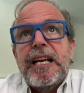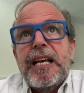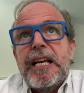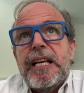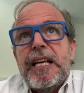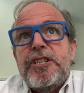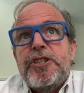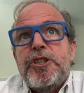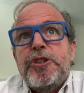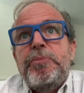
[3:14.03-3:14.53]

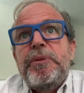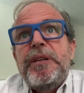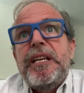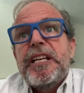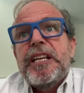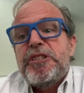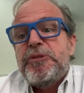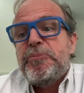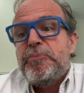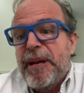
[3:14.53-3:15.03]
it should be
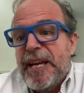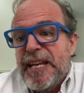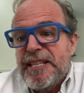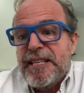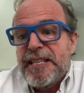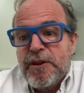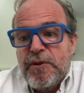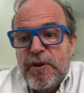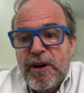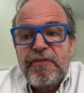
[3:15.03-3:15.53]
a space
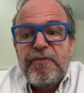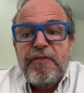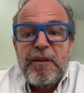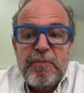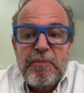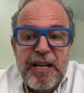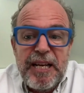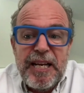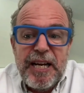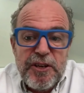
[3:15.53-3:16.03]
that you are
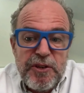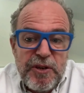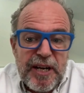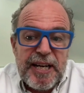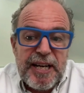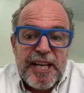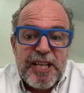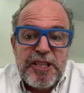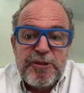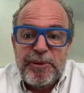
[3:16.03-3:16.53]
familiar, you are
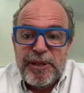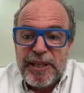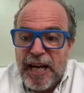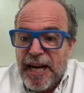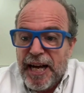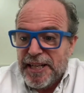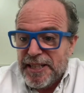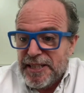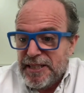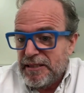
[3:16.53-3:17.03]
an expert
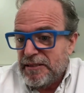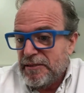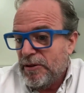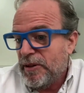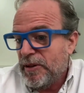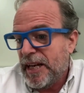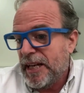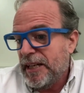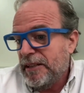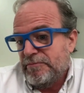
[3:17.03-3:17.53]
at.
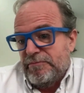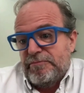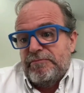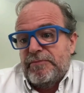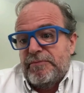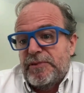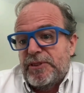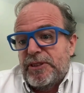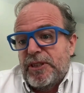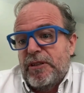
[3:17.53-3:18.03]
Okay,
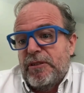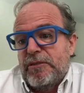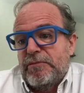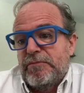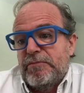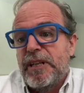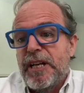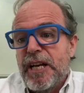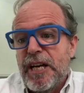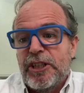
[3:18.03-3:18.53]
so
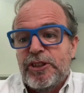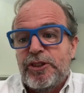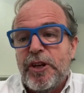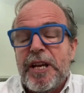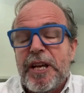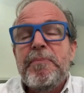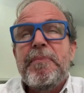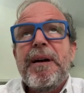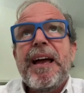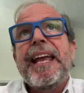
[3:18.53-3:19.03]

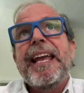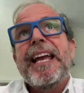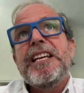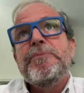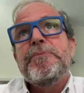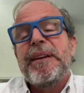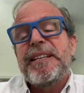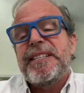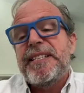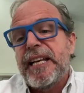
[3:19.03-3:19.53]
in my case,
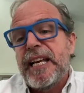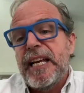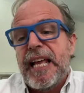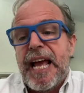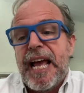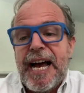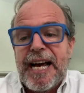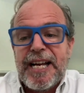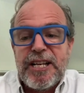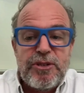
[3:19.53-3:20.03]
basically,
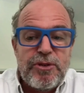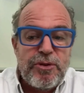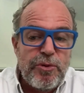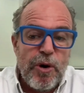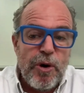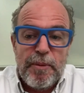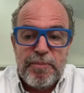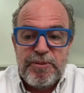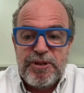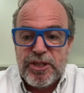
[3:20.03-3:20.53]
I had
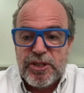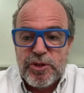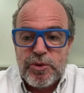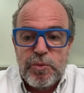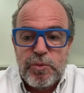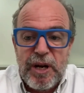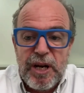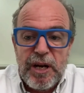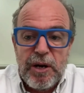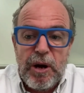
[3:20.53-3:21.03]
two options.
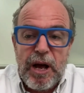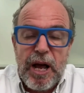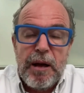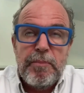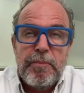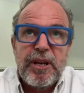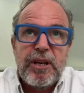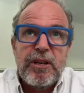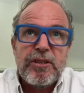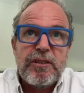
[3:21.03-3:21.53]
One,
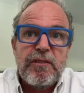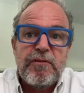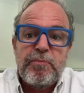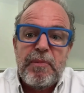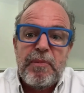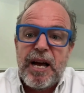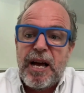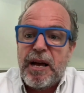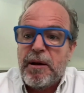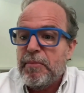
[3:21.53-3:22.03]
because of
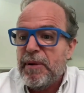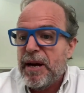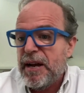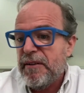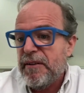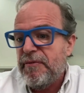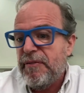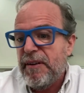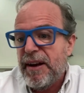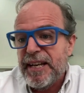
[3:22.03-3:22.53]

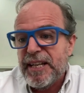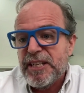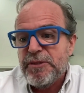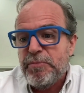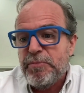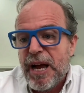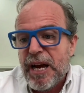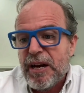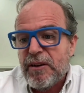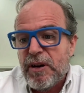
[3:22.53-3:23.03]
my finance
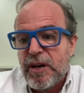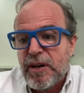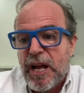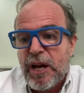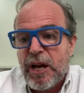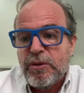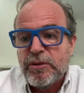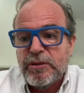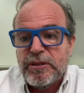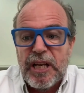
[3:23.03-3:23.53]
background,
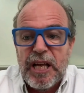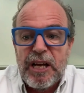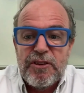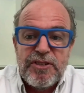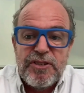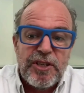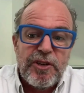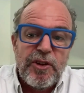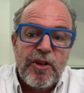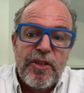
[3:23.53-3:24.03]
I could
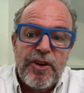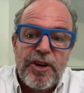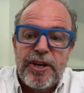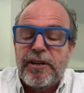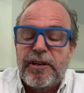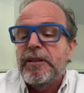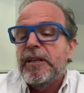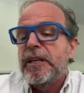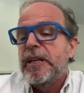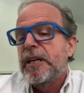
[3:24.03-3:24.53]
launch another